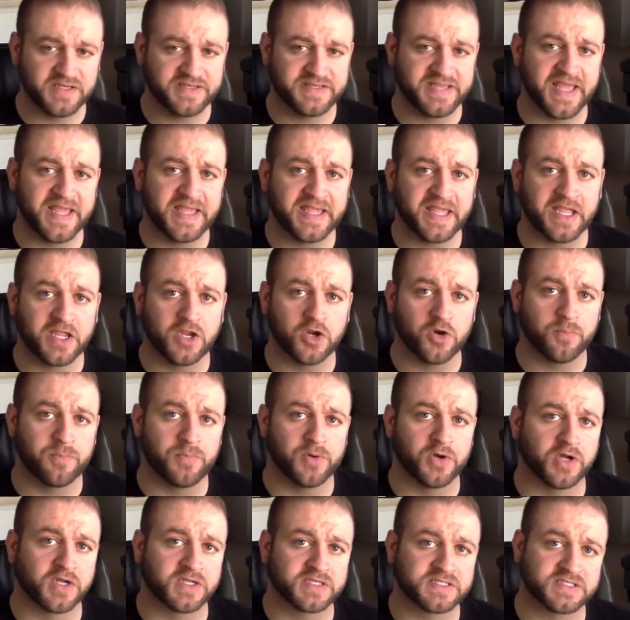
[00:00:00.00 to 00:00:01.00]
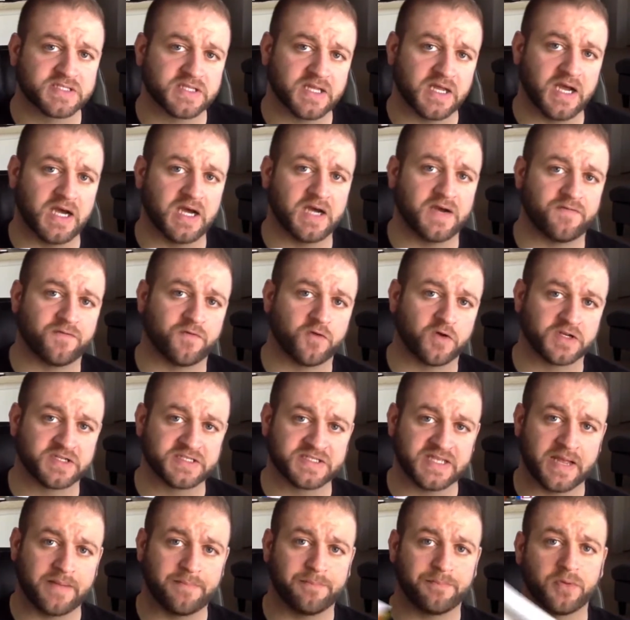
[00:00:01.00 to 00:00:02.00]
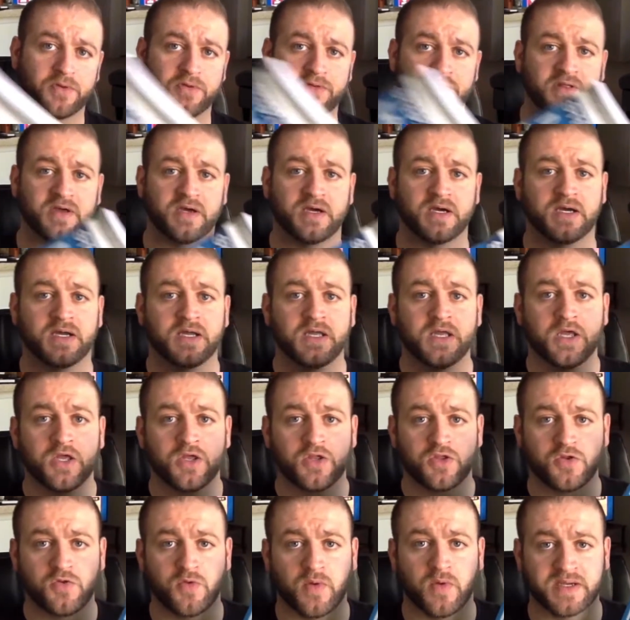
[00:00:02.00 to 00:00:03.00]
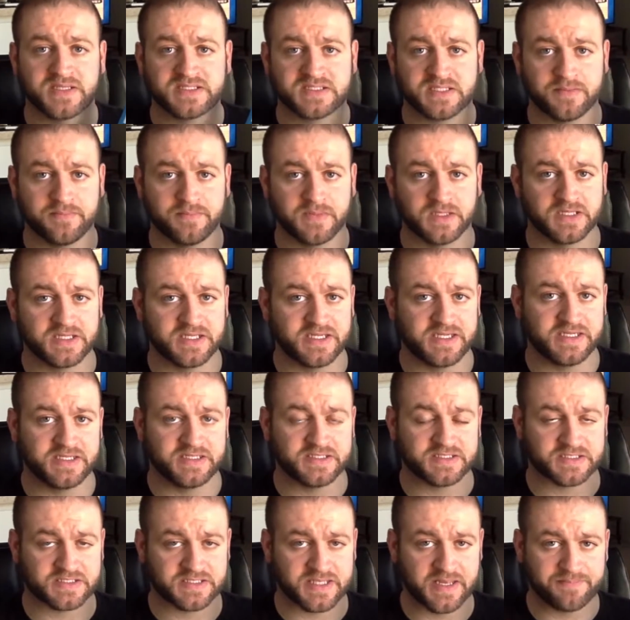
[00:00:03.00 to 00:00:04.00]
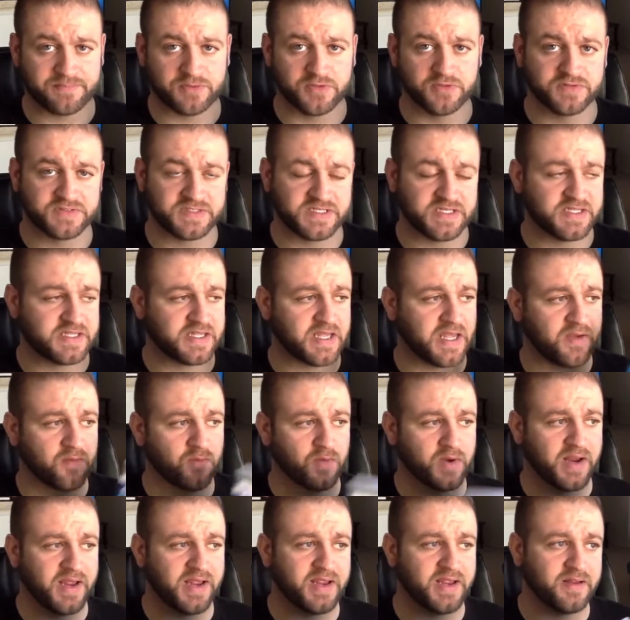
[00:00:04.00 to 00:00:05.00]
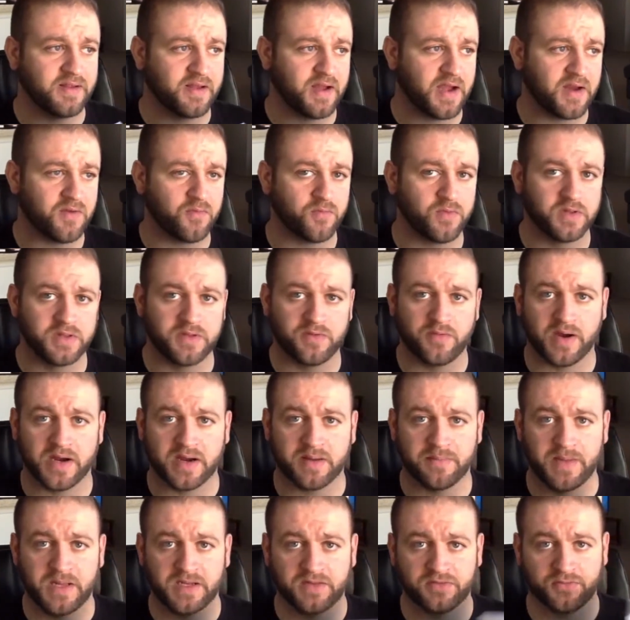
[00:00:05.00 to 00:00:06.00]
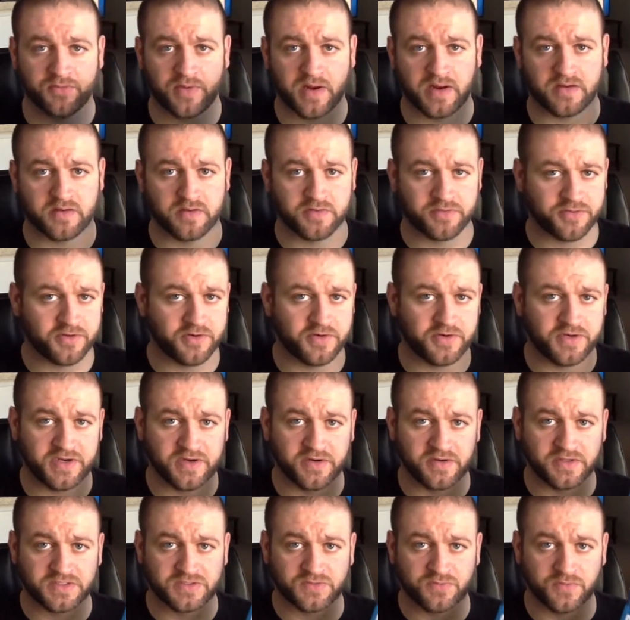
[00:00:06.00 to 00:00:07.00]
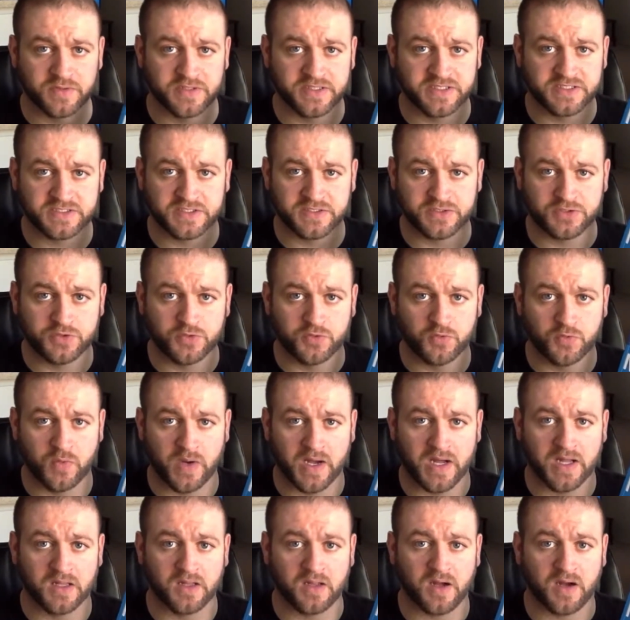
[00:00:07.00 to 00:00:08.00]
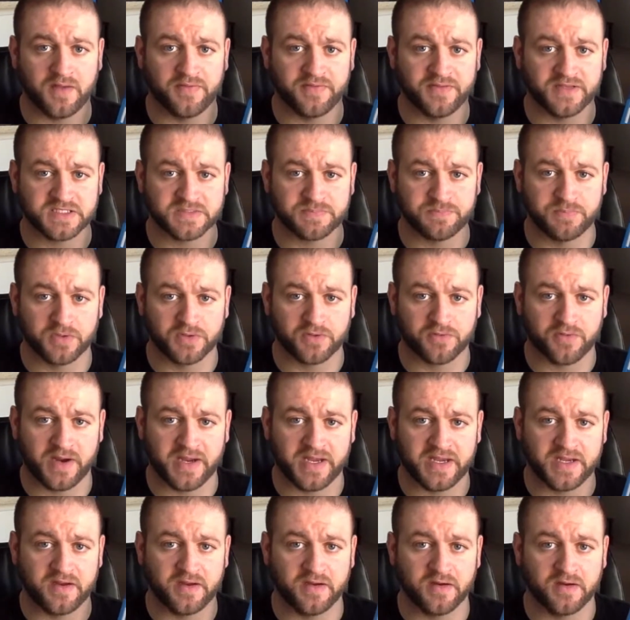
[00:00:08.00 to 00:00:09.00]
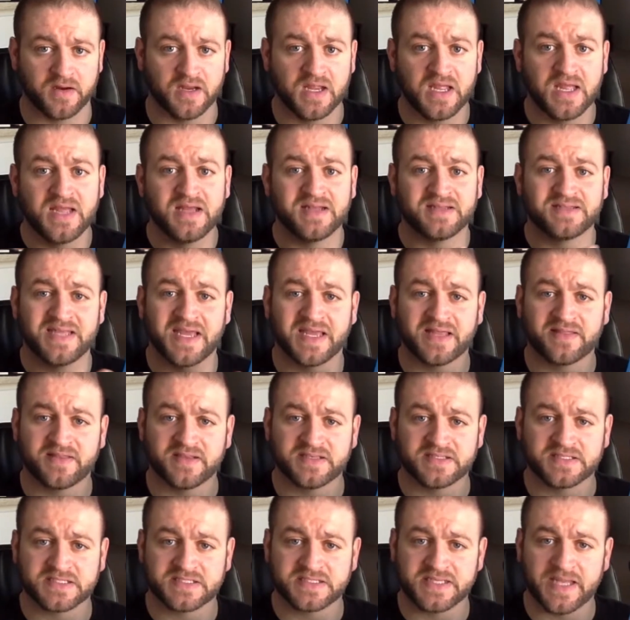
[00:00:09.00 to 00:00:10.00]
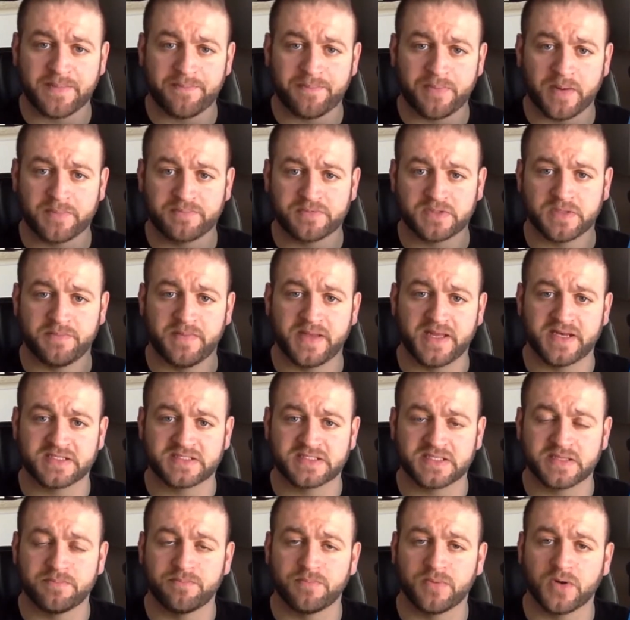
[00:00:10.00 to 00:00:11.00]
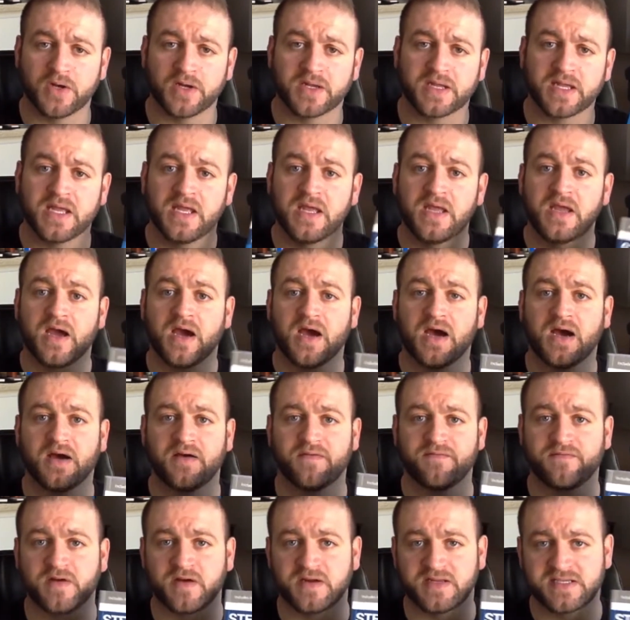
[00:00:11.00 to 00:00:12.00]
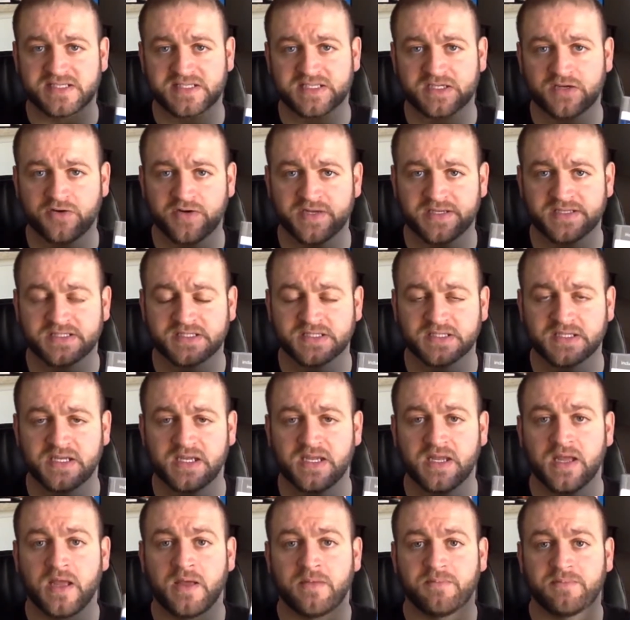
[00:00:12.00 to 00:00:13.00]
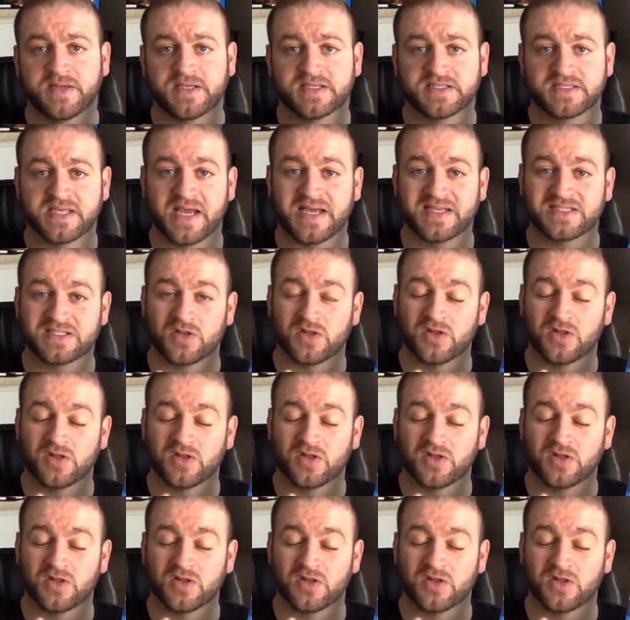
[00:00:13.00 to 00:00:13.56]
taking your books, for example, the USMLE Step 2 CK, what I really recommend throughout your third year is really to do well on this book right here. Take this Step Up to Medicine book very seriously because it has a